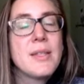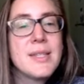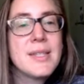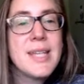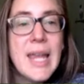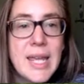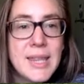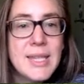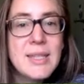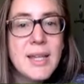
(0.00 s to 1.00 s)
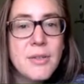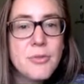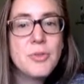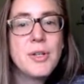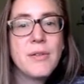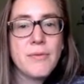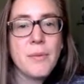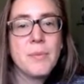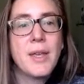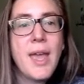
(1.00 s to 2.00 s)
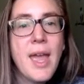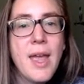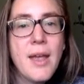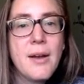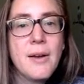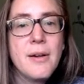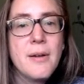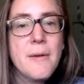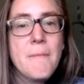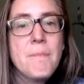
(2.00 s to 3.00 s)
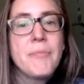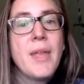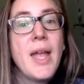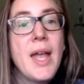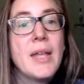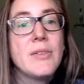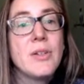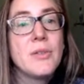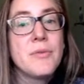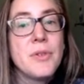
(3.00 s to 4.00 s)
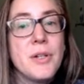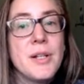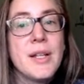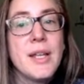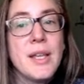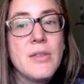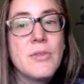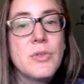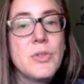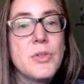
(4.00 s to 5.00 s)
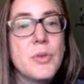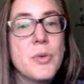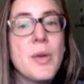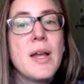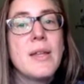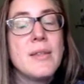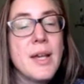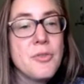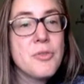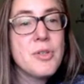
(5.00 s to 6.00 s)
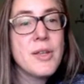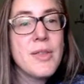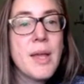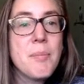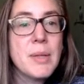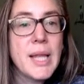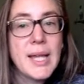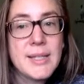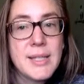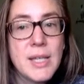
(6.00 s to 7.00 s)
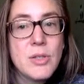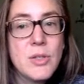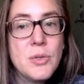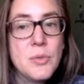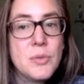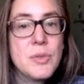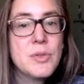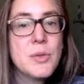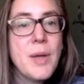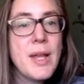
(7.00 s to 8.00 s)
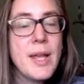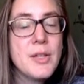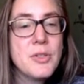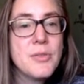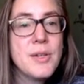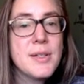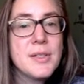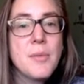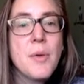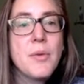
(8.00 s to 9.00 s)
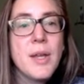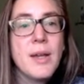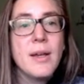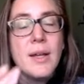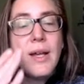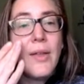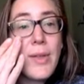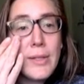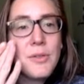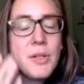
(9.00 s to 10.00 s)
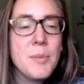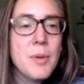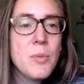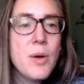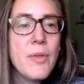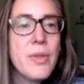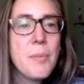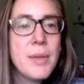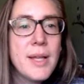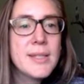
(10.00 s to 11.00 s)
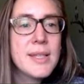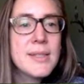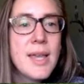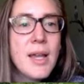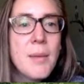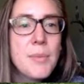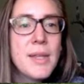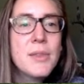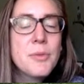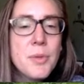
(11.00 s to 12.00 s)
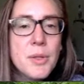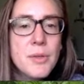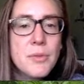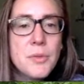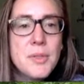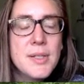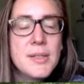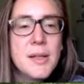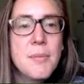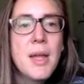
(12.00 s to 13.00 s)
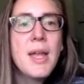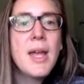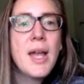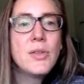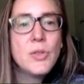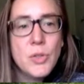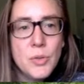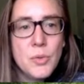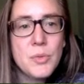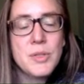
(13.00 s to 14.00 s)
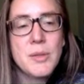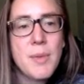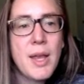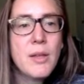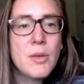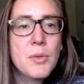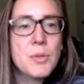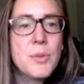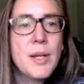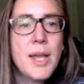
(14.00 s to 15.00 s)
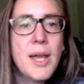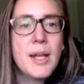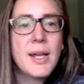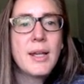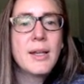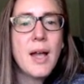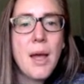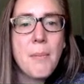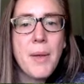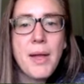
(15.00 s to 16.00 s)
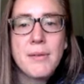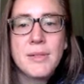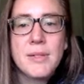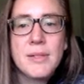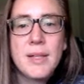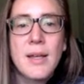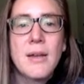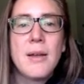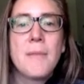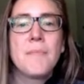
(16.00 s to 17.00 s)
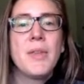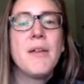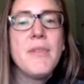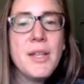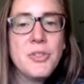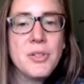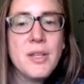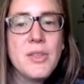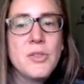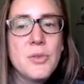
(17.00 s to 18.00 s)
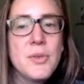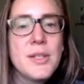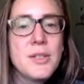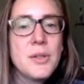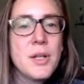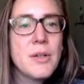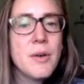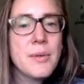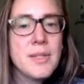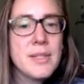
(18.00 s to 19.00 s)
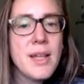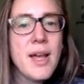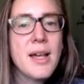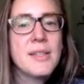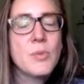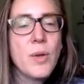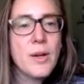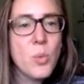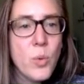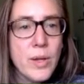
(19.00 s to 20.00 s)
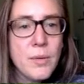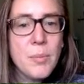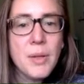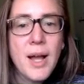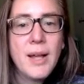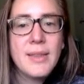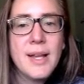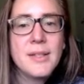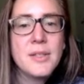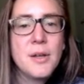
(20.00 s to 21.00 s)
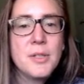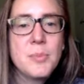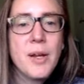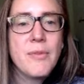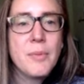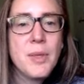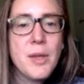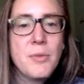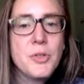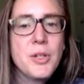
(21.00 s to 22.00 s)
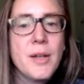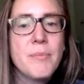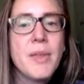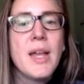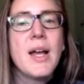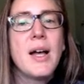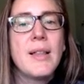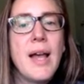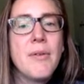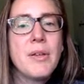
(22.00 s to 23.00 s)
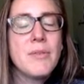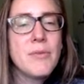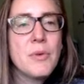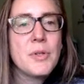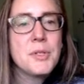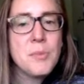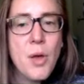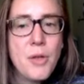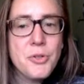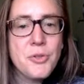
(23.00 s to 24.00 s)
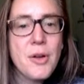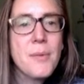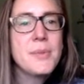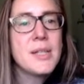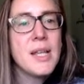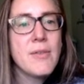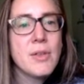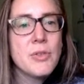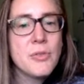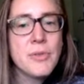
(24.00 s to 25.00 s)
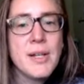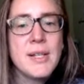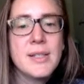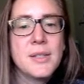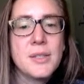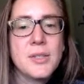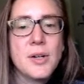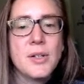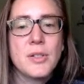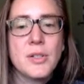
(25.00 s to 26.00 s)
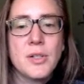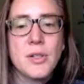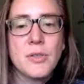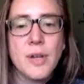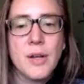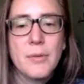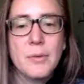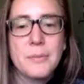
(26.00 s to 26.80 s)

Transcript: to take the nitrogen from the air and convert it into nitrogen that plants can use. So NH3 is pneumonia, and that's going to be one that plants can take up then through their root system and use to make those organic compounds. Eventually, the dune is going to grow in size where it will block that salt spray from the ocean, allowing for small shrubs and even trees to start to grow.